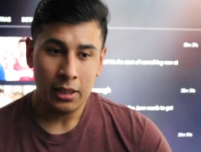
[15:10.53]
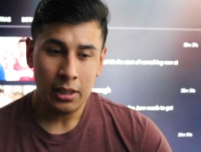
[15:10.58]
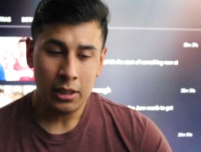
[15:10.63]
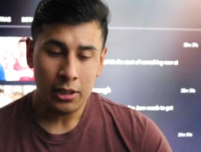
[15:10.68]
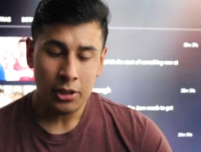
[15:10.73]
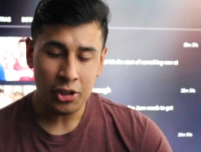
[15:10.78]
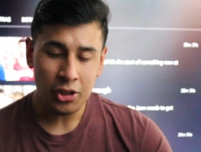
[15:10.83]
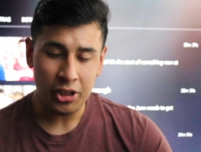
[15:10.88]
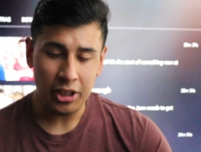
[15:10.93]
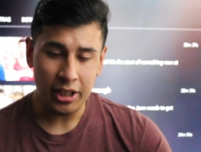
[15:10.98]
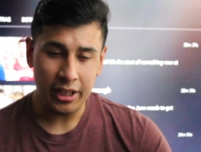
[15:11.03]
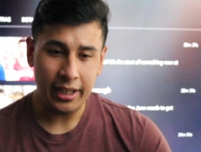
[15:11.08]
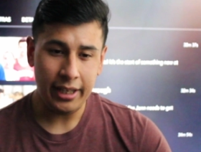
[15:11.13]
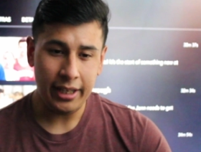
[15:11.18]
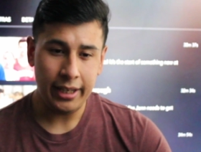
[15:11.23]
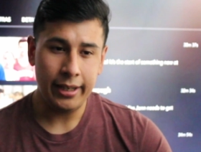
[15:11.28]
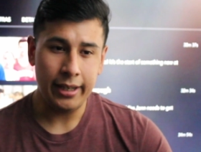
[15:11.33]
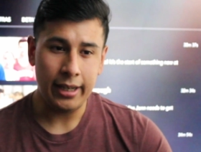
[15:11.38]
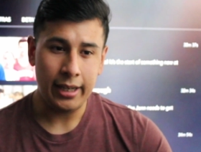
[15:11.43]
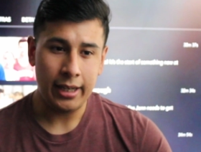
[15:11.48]

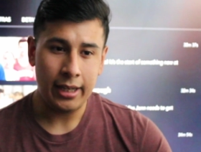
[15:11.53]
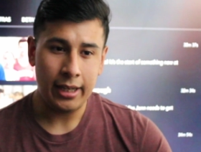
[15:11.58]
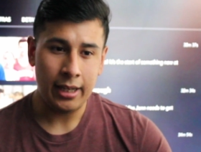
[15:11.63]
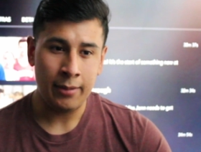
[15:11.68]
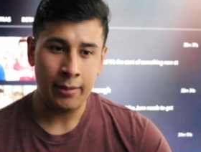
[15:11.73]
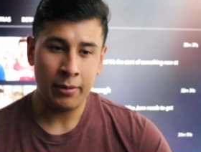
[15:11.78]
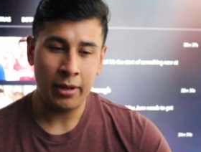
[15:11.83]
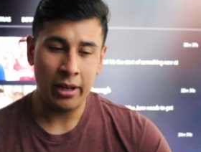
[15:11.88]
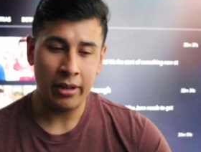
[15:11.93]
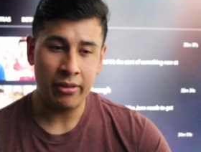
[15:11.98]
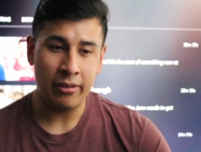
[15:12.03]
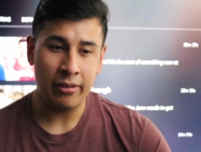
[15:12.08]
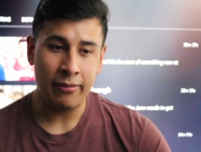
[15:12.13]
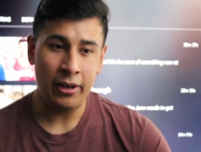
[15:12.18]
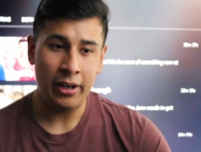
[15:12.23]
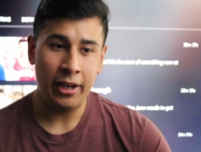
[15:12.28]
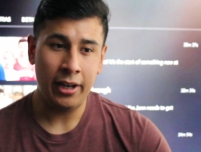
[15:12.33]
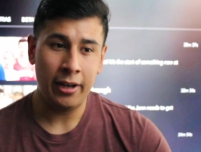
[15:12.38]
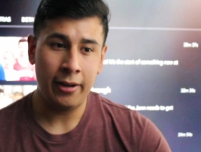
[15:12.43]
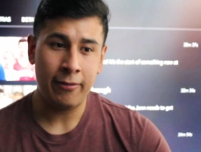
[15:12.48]
she um, gets a
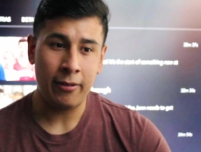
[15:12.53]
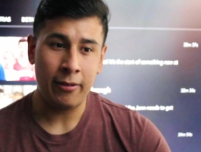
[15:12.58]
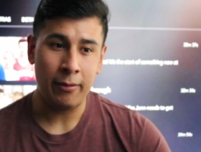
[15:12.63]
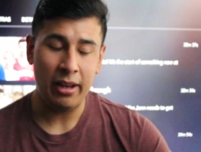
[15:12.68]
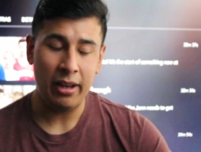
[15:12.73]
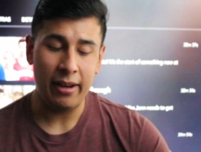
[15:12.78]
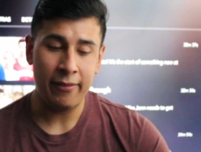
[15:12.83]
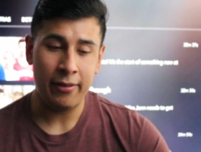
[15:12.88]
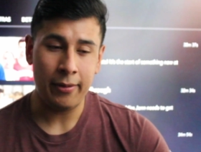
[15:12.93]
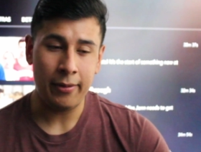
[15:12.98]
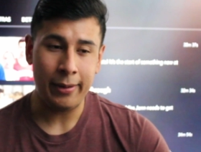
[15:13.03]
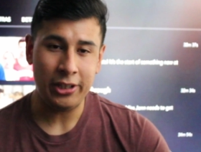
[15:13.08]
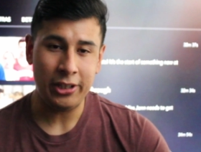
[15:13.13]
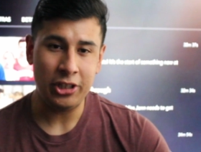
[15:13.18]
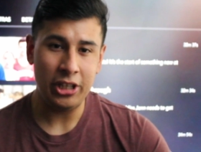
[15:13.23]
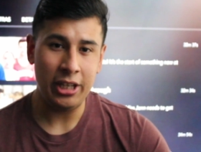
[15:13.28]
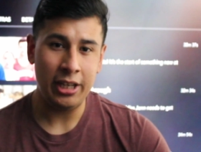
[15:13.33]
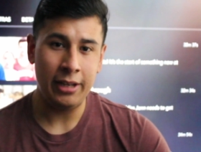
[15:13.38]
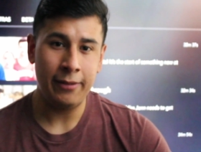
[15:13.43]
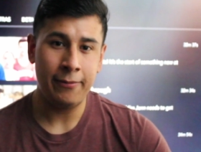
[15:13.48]
video from from I
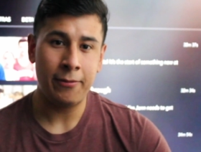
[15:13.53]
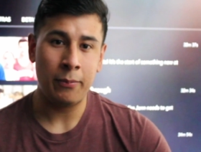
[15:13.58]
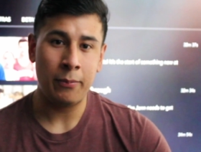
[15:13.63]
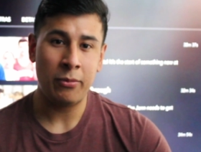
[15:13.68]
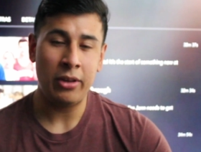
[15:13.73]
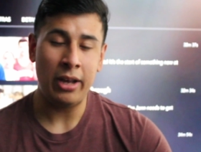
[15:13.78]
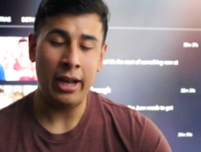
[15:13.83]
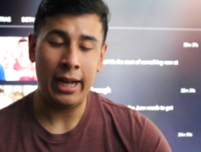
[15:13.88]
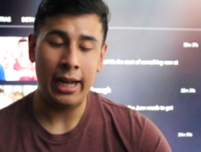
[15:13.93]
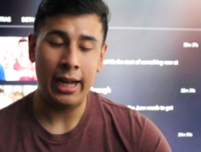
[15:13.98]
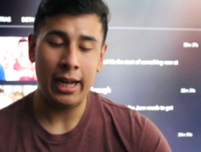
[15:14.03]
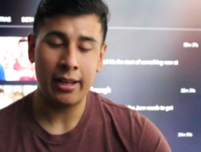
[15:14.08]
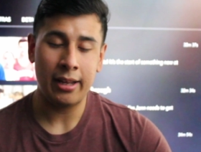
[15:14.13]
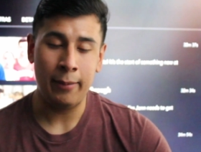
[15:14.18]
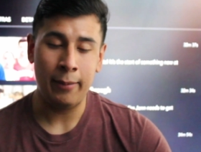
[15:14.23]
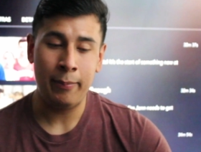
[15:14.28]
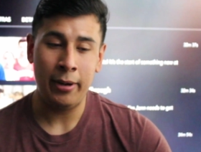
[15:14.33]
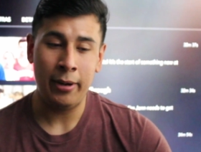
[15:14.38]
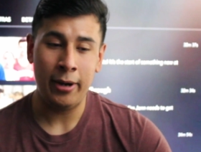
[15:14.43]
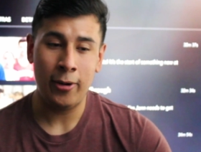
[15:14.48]
G from Zach
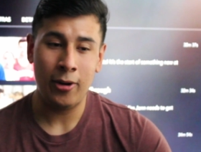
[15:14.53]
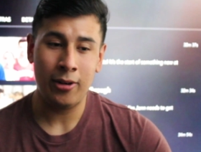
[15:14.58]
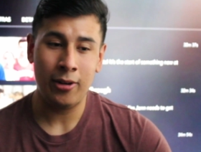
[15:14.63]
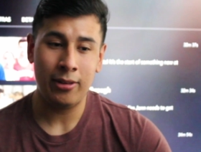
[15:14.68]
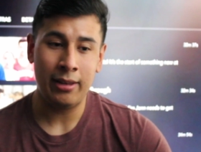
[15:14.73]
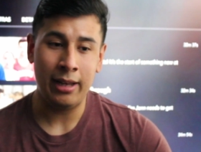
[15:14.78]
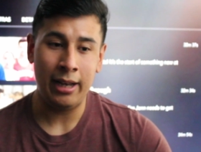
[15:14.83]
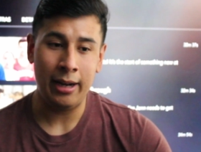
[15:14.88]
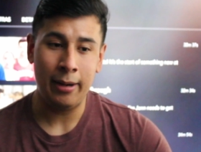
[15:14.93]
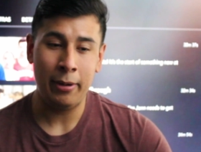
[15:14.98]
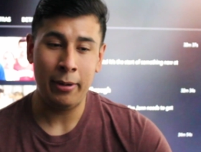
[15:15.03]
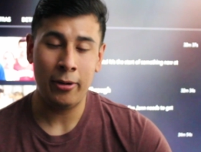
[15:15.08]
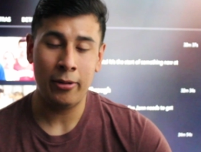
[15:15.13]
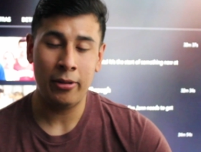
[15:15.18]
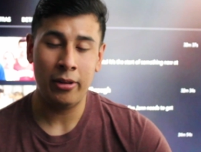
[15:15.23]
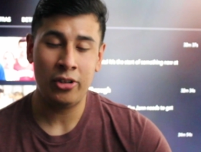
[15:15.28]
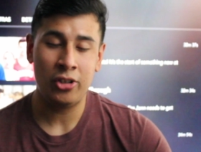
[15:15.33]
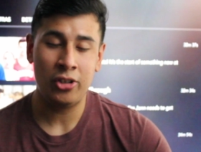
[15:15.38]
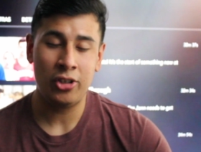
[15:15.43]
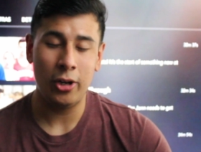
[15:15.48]
apparent that apparently
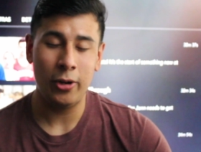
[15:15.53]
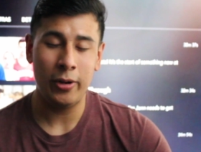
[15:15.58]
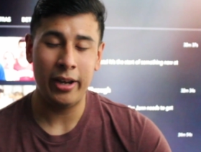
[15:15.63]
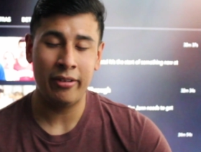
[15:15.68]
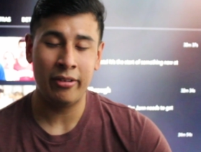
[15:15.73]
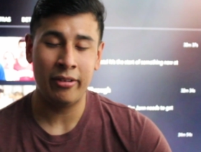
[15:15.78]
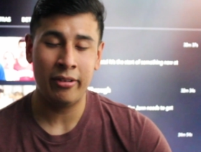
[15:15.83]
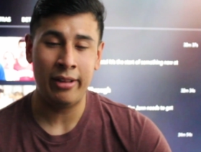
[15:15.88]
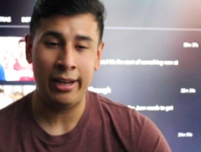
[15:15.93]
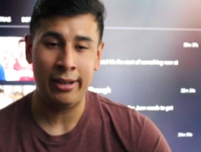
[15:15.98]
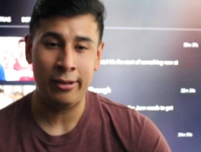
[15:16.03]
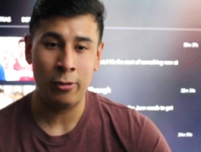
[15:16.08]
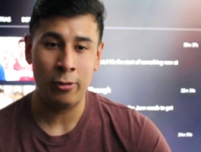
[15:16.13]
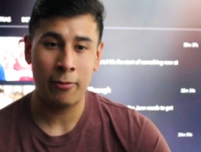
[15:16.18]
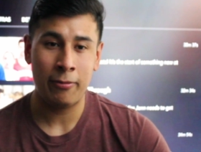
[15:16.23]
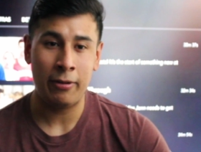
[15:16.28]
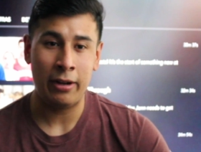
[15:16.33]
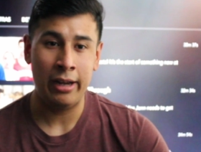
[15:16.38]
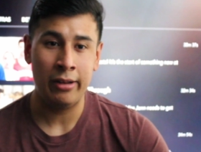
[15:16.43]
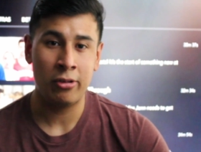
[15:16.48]
showcases that North
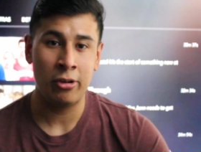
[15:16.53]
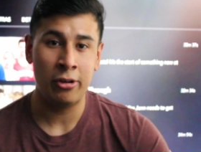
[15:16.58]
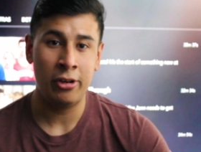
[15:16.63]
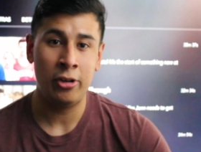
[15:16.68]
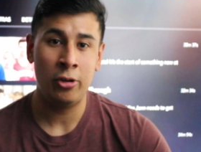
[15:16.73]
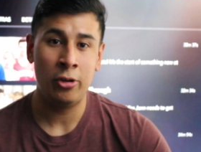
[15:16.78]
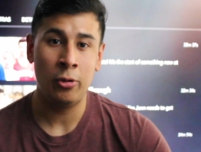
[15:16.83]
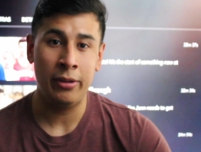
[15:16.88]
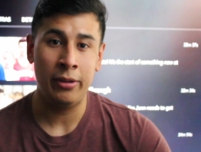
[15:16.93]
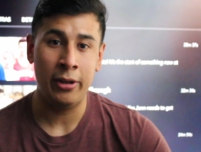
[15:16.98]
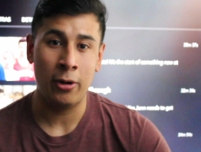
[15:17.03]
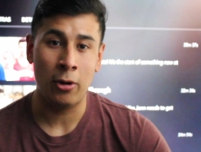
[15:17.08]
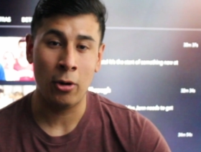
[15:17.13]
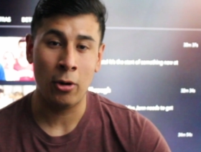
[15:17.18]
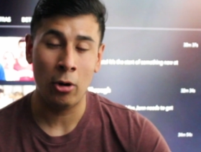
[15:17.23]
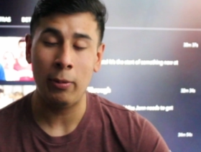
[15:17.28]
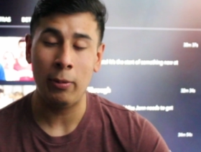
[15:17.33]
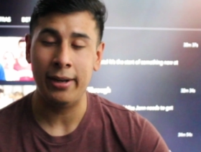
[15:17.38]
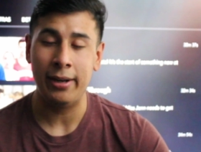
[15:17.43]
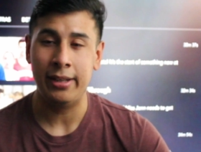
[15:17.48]
High is going to do their own
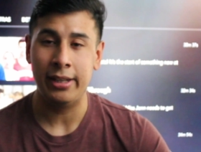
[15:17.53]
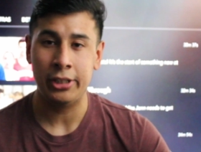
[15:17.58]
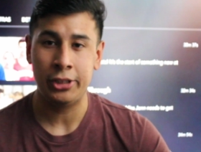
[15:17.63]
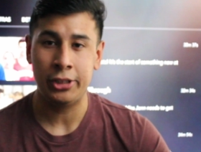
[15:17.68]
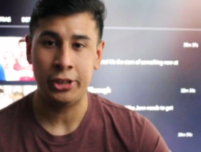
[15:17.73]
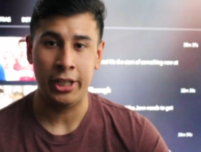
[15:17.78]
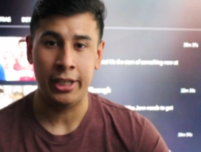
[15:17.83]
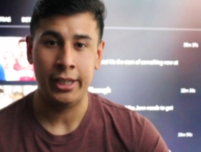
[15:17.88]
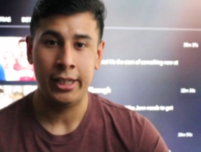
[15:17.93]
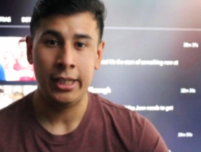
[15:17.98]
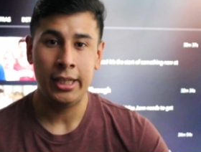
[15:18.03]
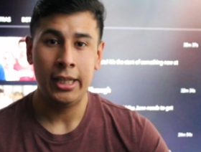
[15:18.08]
rendition